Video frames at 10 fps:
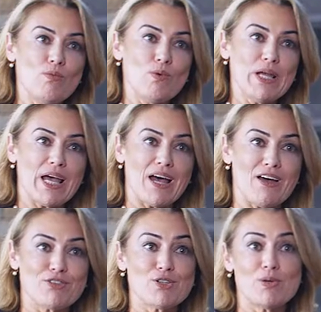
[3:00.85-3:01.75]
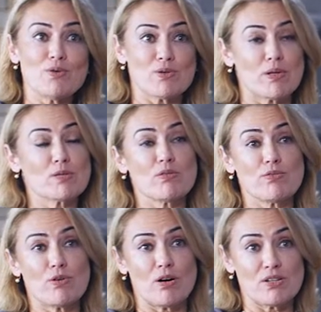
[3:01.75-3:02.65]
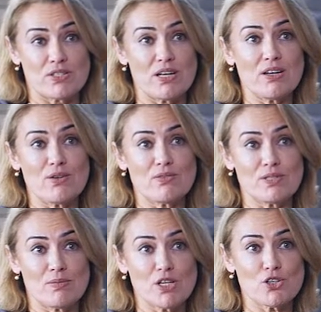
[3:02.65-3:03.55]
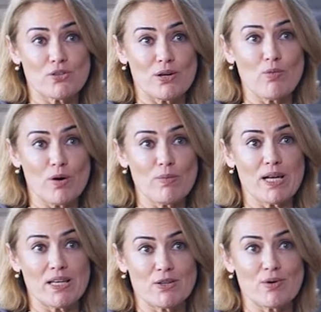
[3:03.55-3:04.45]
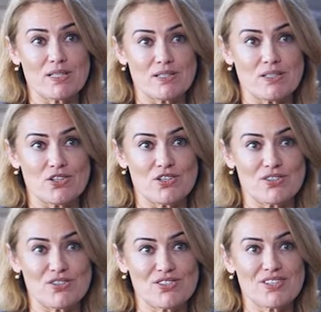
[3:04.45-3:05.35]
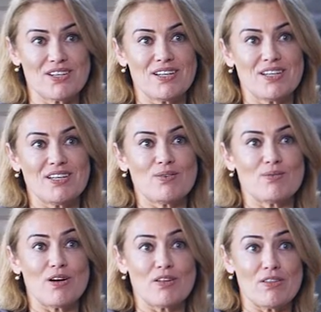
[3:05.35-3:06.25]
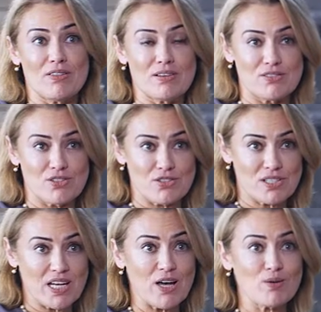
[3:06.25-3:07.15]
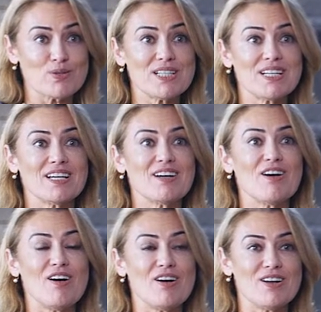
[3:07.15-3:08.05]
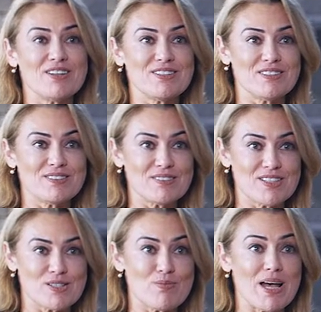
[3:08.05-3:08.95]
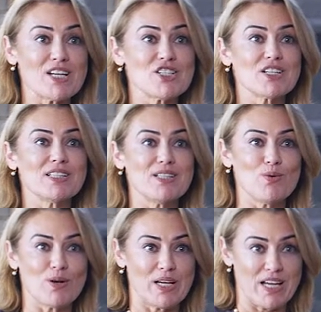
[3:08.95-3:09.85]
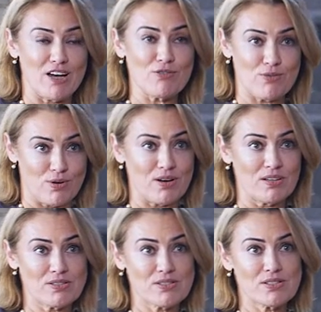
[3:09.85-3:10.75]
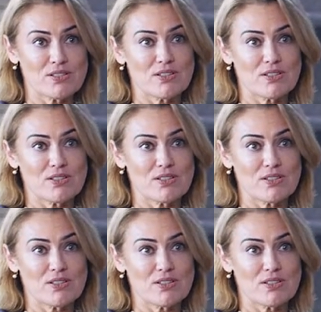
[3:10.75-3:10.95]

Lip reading: We have to be responsible for ourselves and make sure that we're making the right decisions rather than just counting on this magically working out for us.